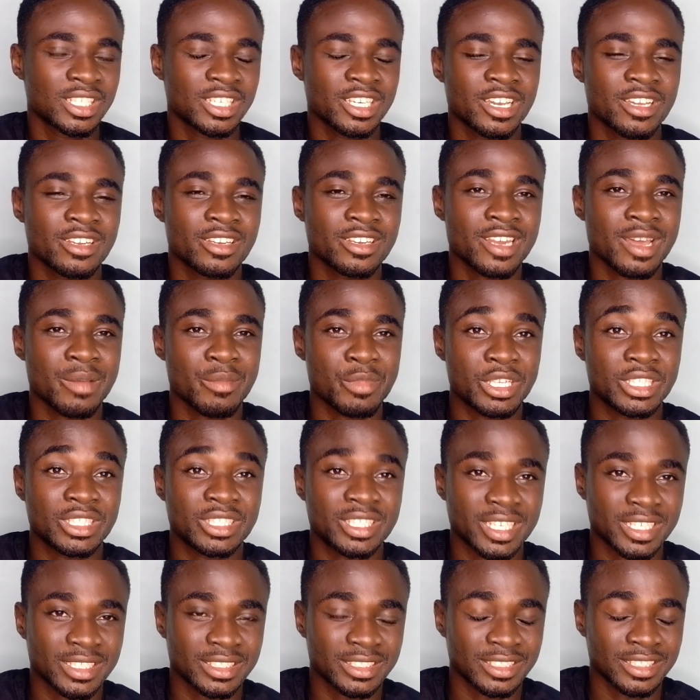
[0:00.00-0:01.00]
And then I'm in
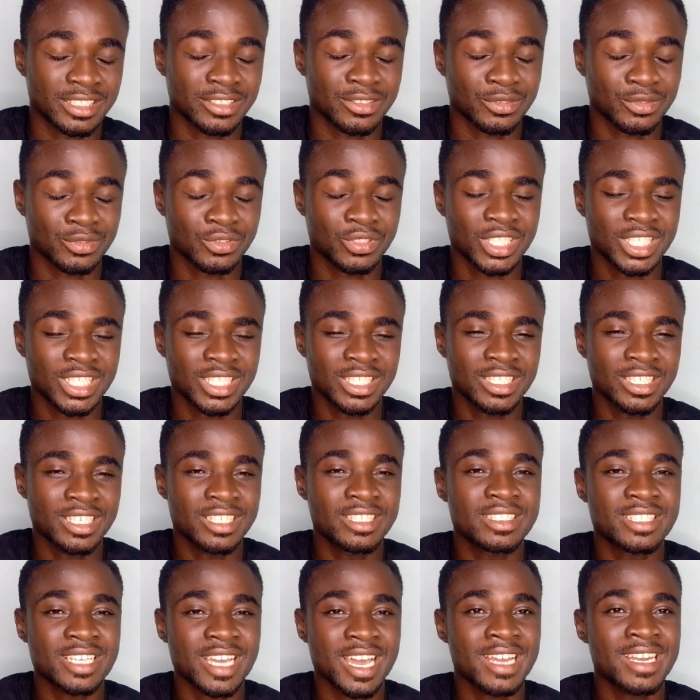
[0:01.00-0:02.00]
here saying no.
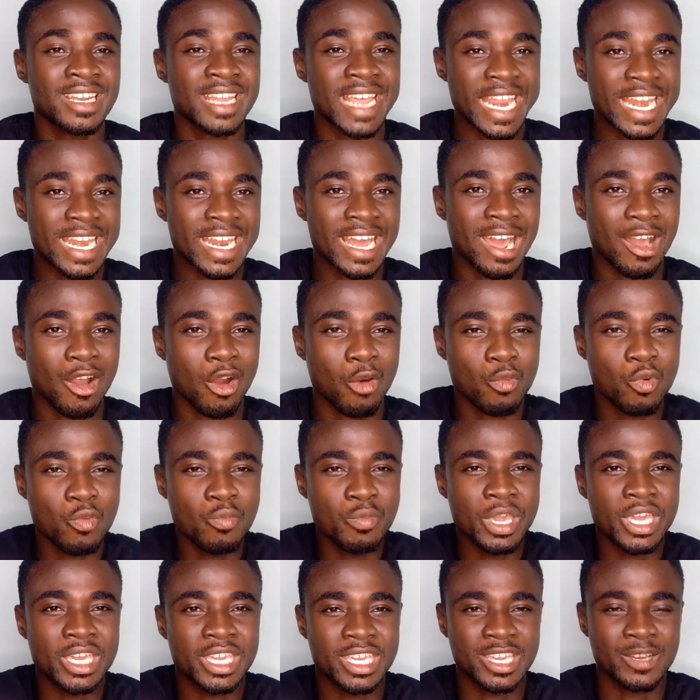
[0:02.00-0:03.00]
In the other end, I'm gonna
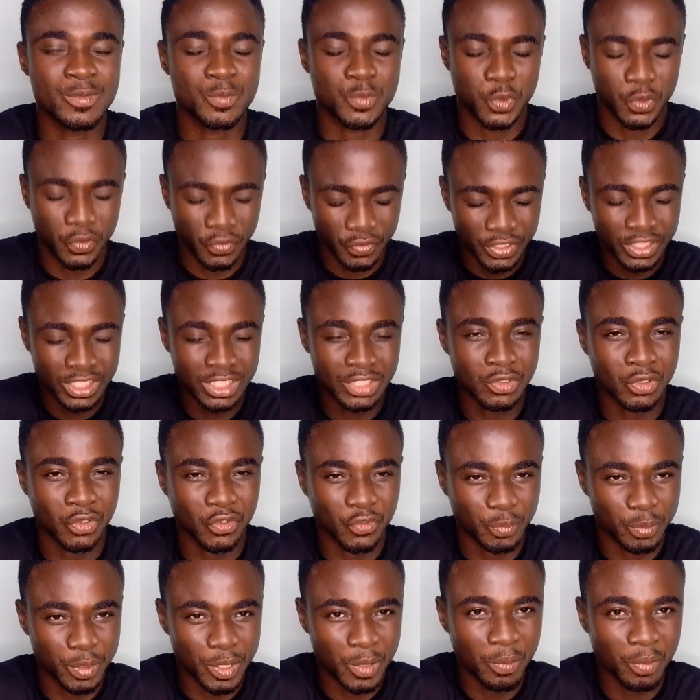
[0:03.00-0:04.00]
make a provision
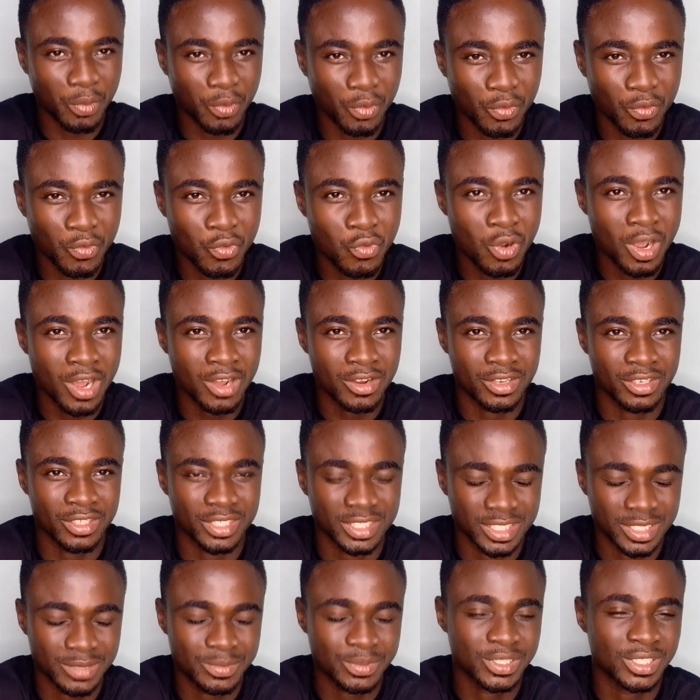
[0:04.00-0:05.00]
of people who are on the
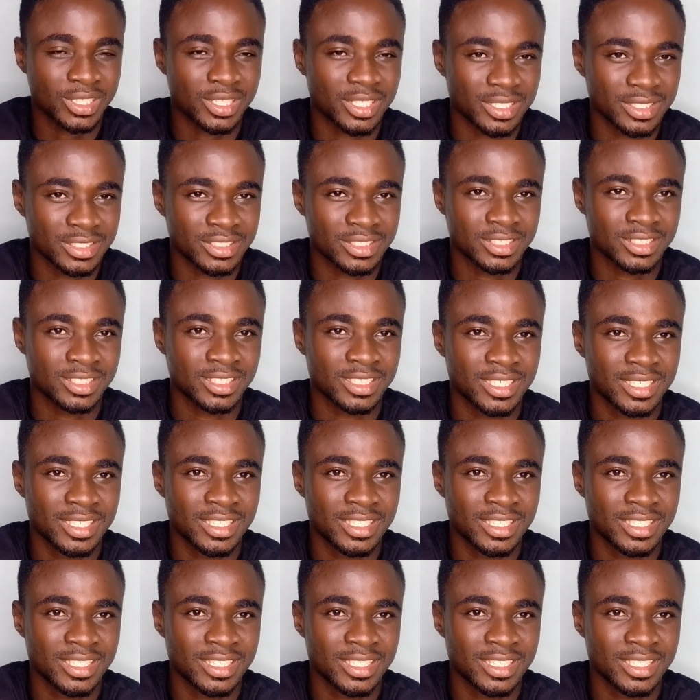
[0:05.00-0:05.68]
exception list.